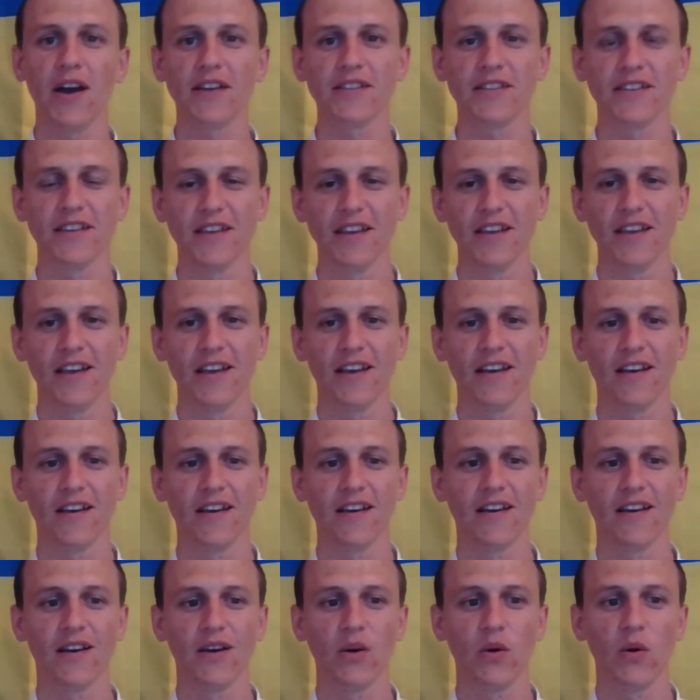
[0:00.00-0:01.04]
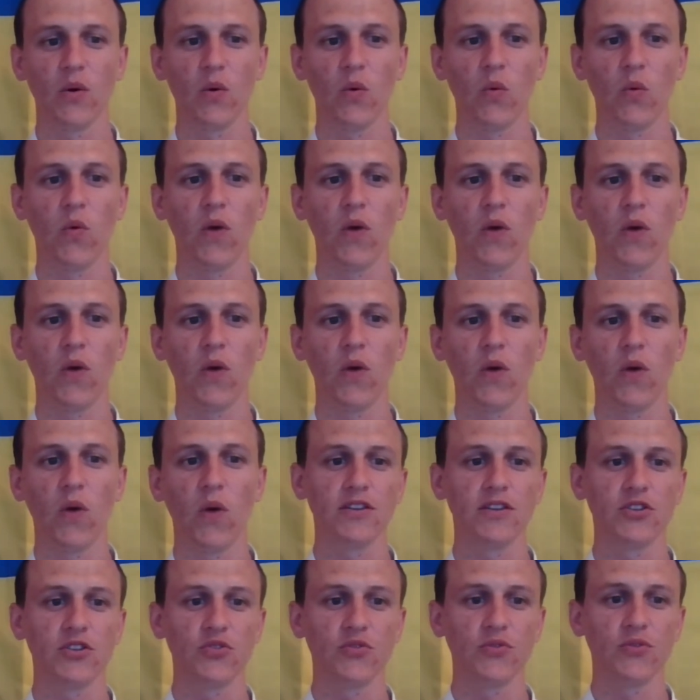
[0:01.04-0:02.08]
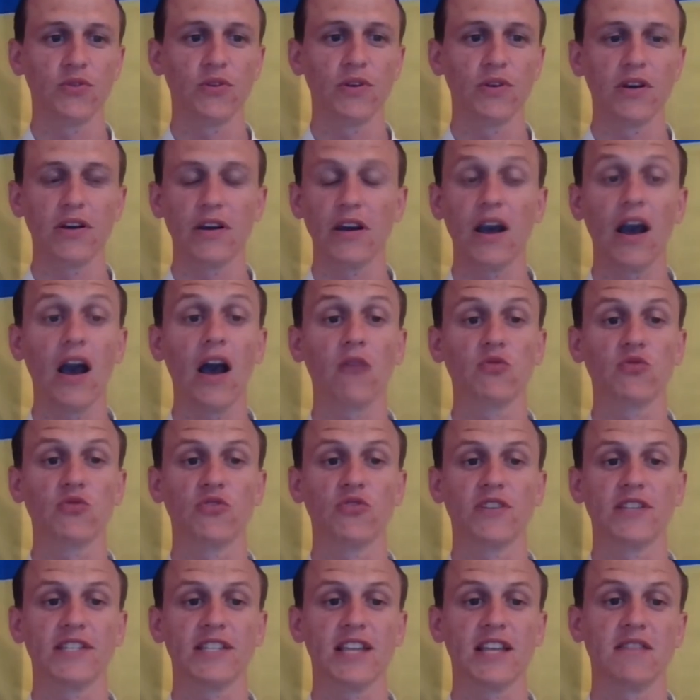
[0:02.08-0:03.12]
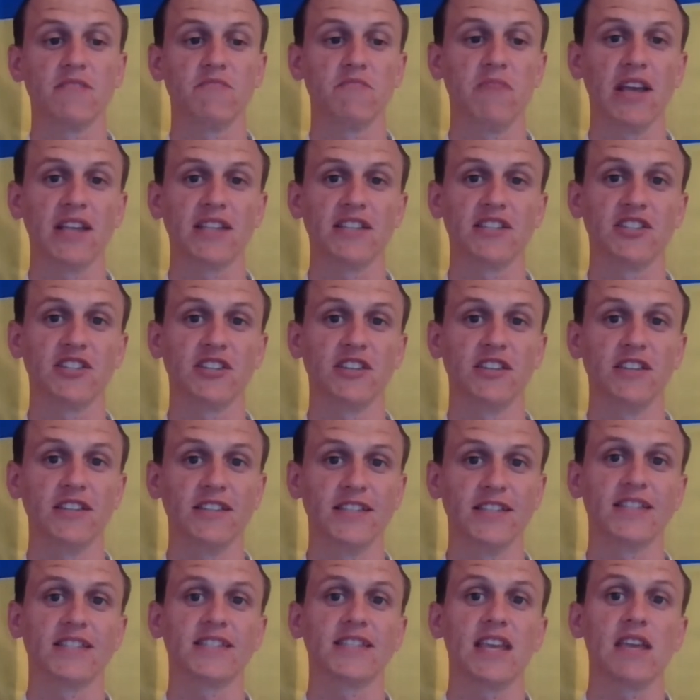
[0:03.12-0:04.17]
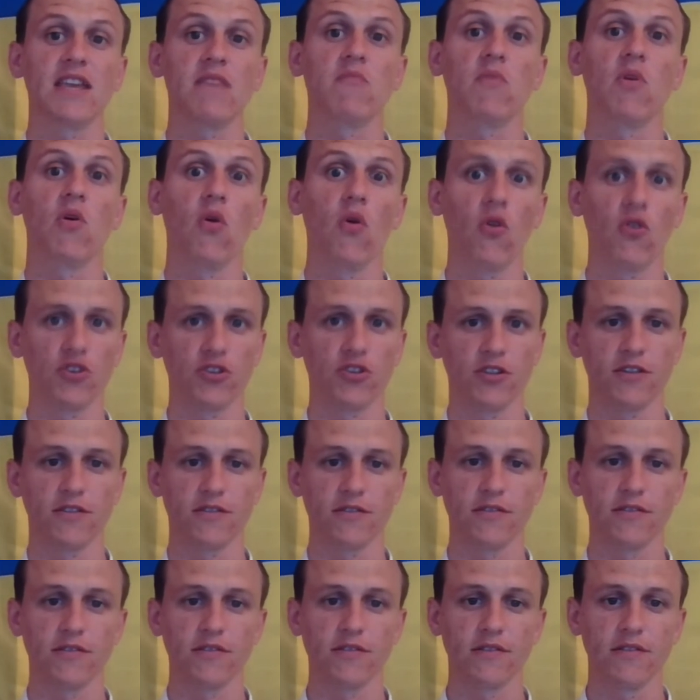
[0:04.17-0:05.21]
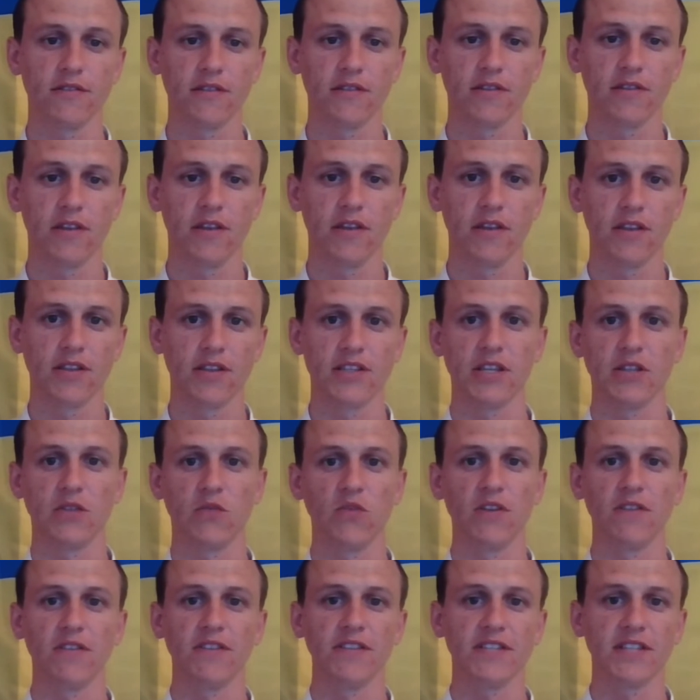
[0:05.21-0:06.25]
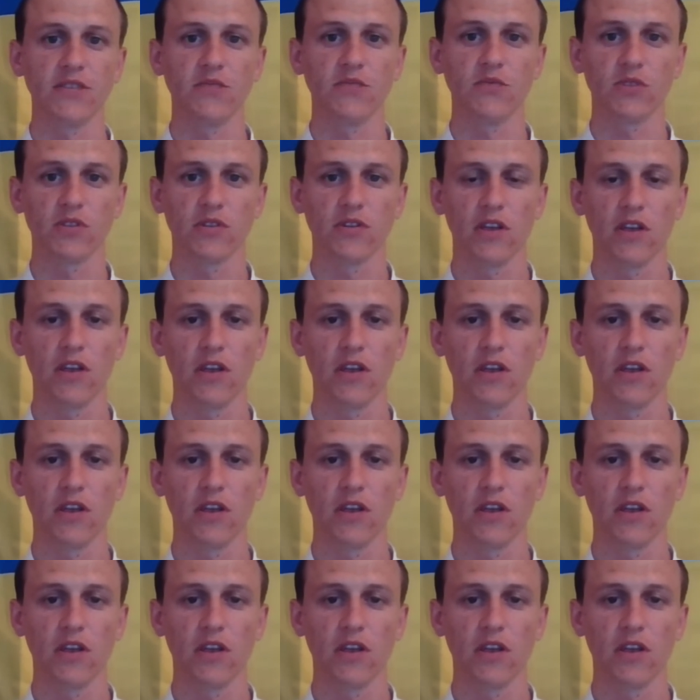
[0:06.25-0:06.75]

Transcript: part, how to resend message in the same order that we receive.